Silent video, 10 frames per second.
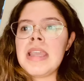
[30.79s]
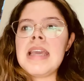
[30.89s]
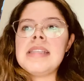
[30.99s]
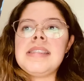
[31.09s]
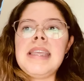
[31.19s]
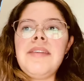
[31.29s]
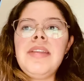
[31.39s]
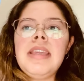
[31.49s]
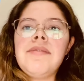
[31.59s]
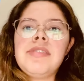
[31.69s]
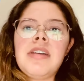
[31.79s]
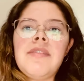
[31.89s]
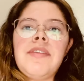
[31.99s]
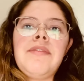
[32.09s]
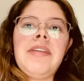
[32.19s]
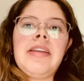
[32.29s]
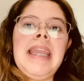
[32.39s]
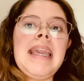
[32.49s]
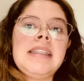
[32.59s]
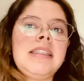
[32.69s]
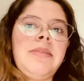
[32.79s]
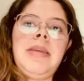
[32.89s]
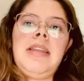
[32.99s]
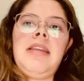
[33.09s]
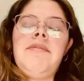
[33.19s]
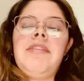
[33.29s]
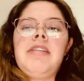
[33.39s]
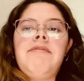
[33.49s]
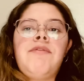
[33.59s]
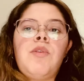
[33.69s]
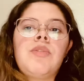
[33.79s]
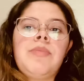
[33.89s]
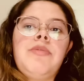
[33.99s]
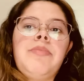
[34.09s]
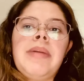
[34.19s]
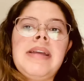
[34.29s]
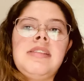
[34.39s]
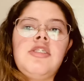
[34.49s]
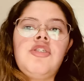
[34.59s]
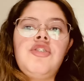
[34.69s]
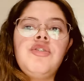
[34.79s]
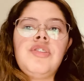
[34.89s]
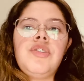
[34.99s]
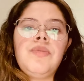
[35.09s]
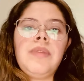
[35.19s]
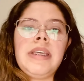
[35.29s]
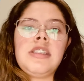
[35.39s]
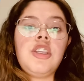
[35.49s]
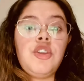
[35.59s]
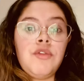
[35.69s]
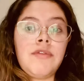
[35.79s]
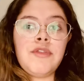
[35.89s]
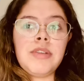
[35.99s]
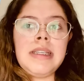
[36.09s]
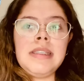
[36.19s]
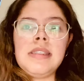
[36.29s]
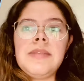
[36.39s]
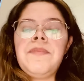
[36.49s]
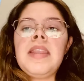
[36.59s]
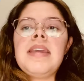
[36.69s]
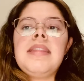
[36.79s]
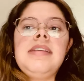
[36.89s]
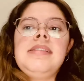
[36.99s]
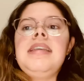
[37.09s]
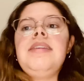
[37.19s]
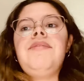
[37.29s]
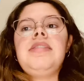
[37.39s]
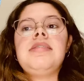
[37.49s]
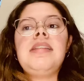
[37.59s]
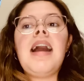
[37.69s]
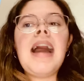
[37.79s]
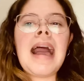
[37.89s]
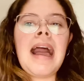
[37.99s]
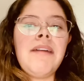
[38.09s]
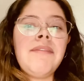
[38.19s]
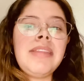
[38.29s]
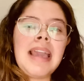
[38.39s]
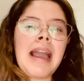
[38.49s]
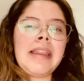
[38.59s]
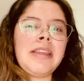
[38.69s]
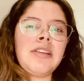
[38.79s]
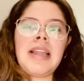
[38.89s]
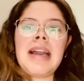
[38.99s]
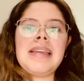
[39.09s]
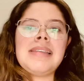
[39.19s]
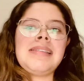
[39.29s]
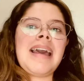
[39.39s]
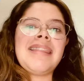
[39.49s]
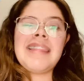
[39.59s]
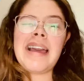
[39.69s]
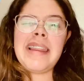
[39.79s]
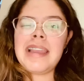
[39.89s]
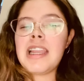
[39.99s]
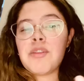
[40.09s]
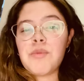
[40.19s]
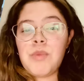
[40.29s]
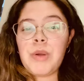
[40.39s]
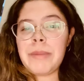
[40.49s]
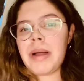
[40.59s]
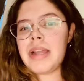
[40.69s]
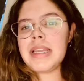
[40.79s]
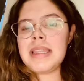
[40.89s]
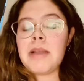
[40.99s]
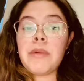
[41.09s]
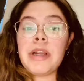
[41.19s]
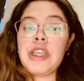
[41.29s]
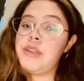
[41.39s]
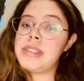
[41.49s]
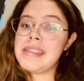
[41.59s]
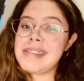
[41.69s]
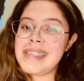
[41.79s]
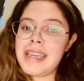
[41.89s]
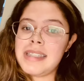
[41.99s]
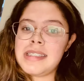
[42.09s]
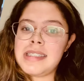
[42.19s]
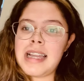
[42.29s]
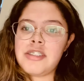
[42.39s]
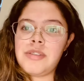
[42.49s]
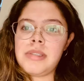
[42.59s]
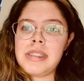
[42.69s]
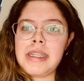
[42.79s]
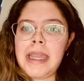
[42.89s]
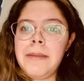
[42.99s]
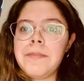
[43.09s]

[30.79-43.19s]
David gives off a very intimate and very vulnerable presence due to its youthfulness. This David does not have the idealized, athletic, heroic body that we're used to seeing in statues today.